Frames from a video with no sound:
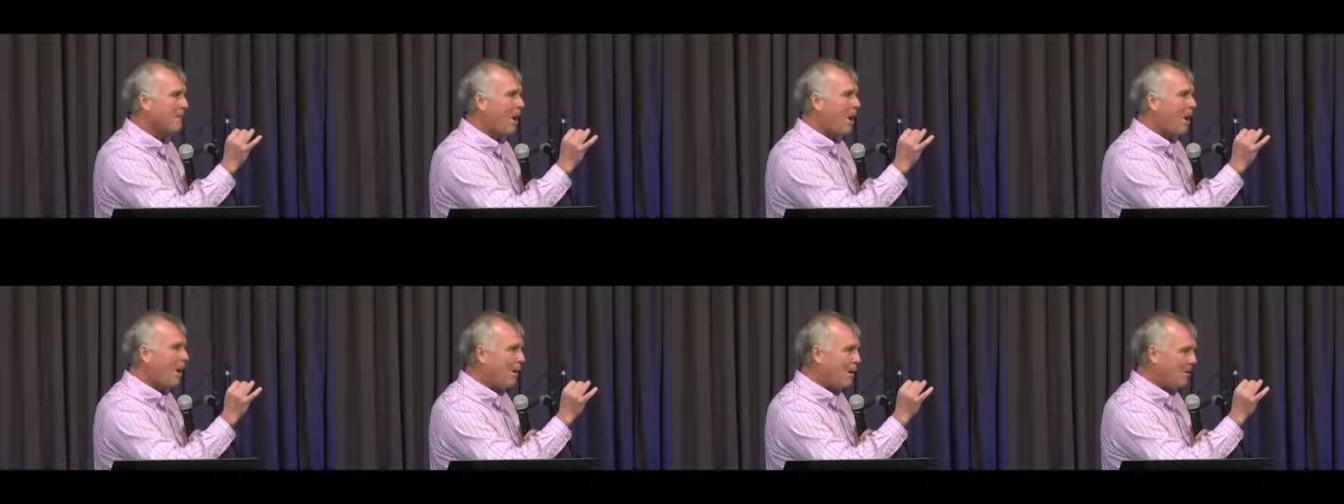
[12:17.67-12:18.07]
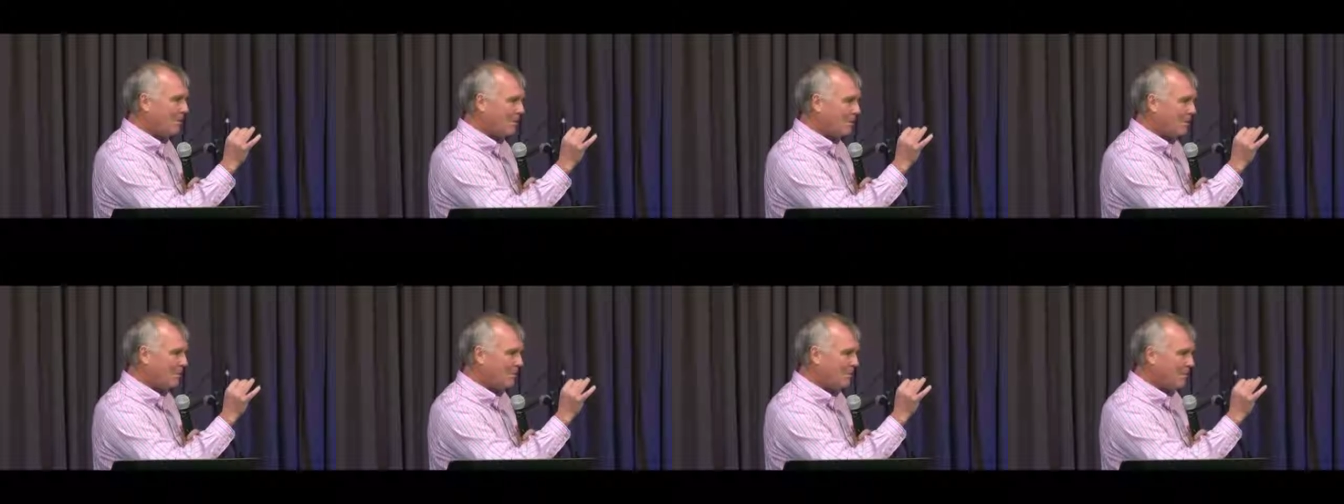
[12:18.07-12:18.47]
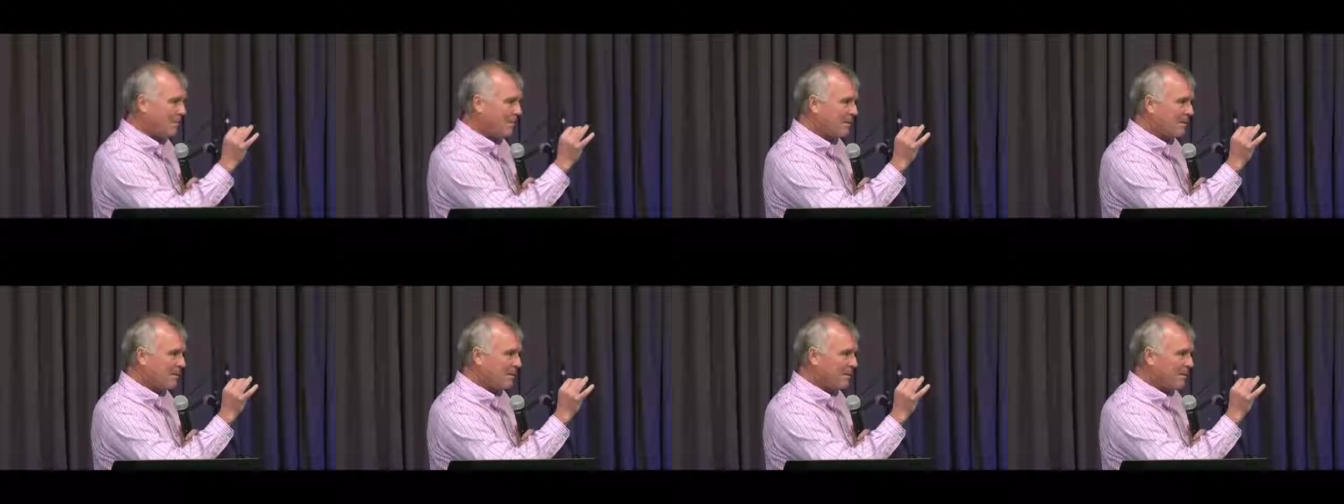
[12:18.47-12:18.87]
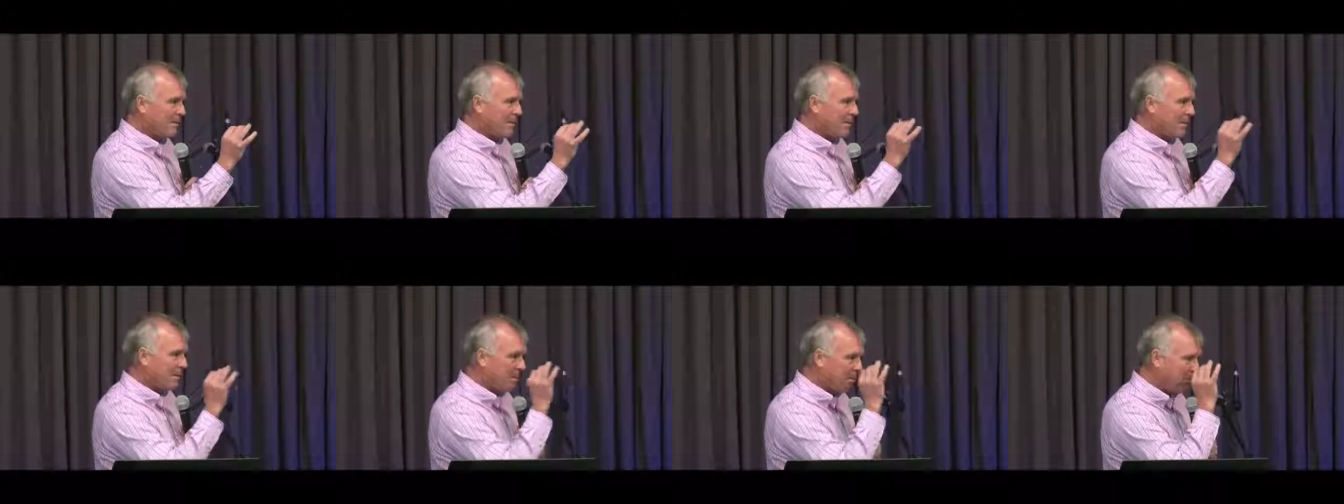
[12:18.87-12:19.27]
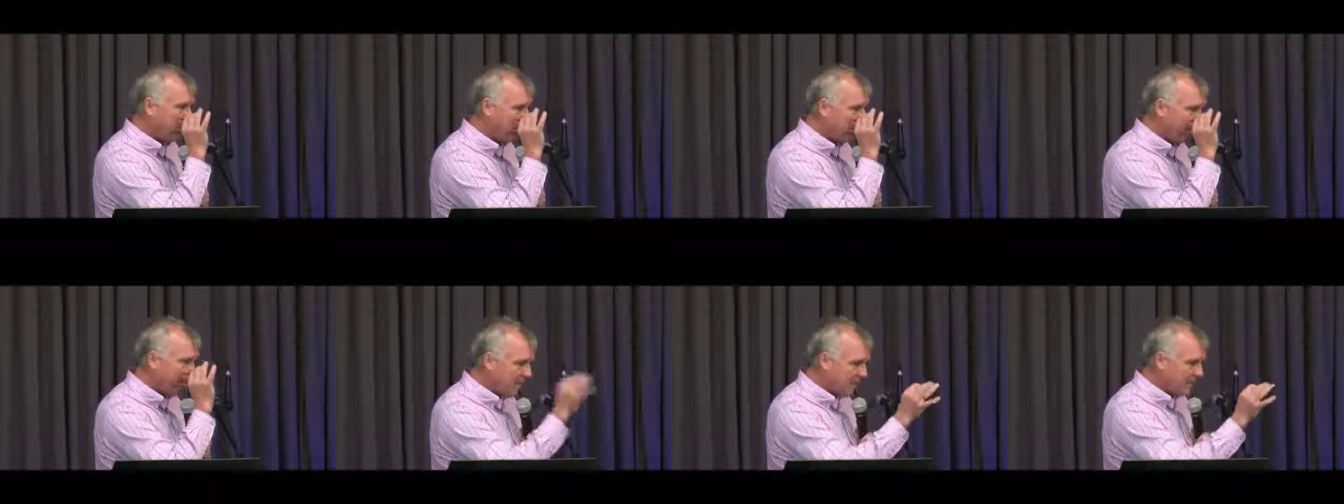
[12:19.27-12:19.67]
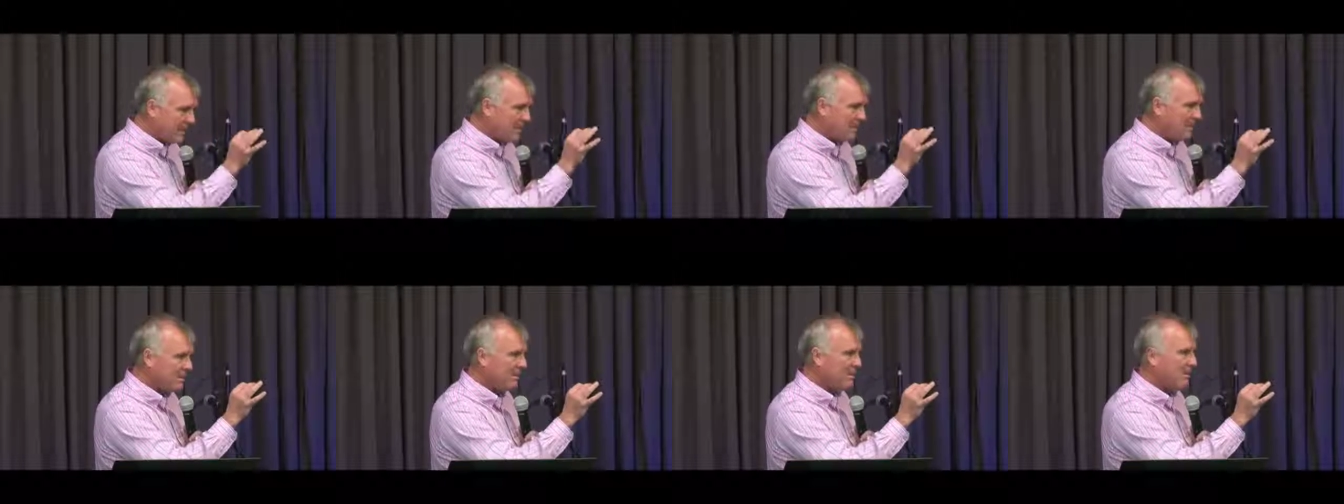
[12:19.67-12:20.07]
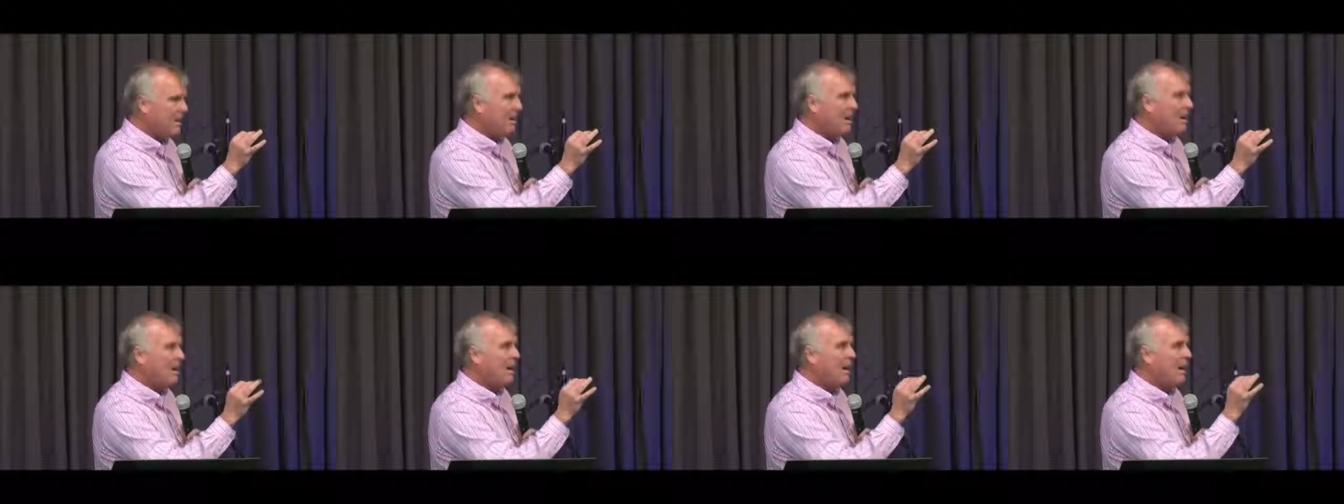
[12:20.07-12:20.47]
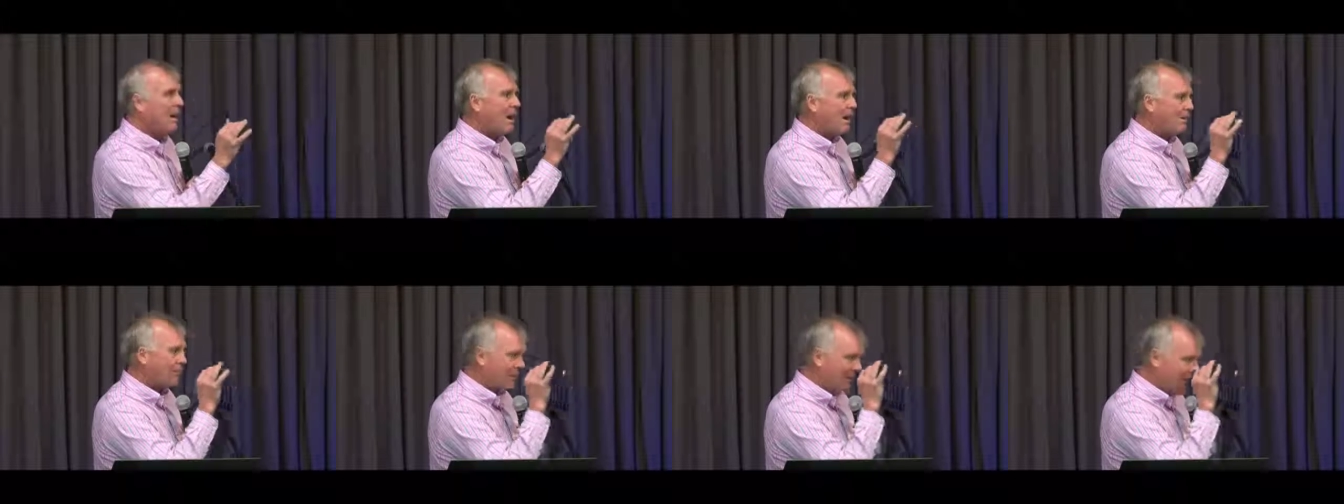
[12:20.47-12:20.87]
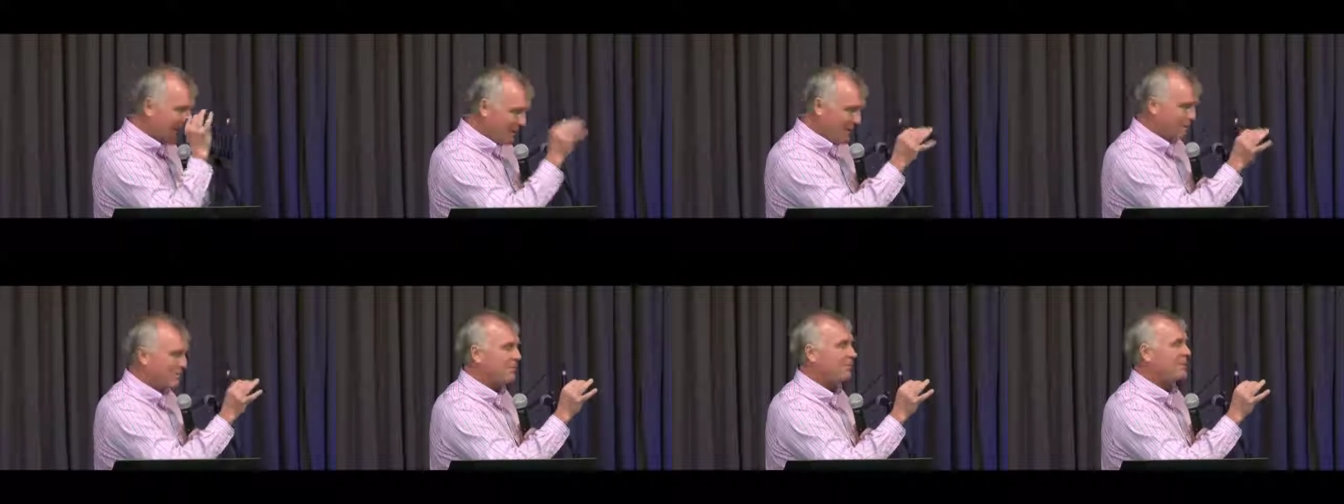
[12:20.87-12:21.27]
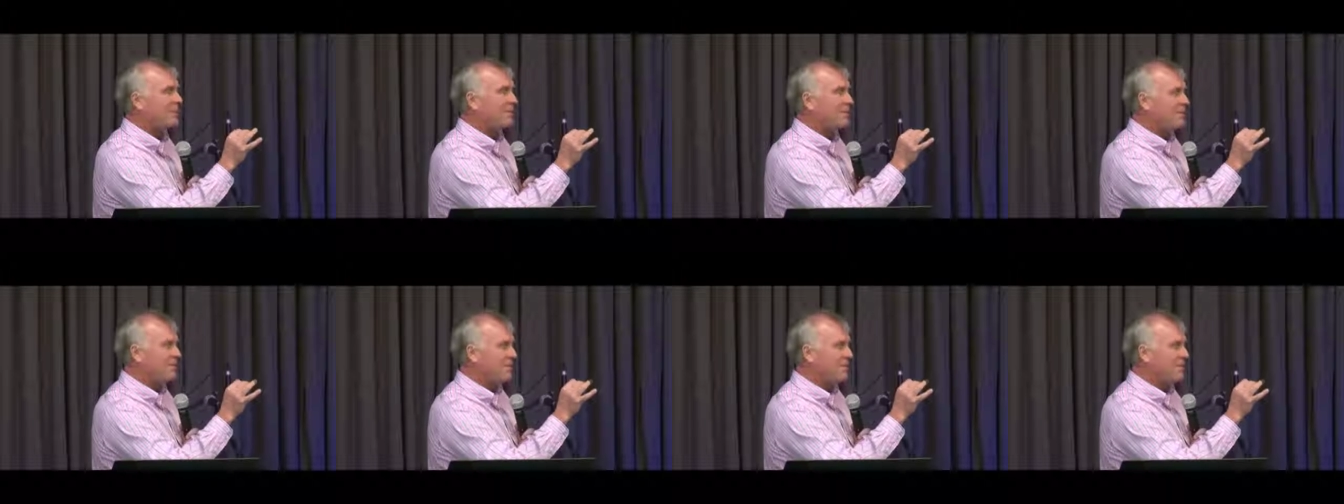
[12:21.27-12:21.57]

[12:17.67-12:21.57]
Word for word: of the bread of life.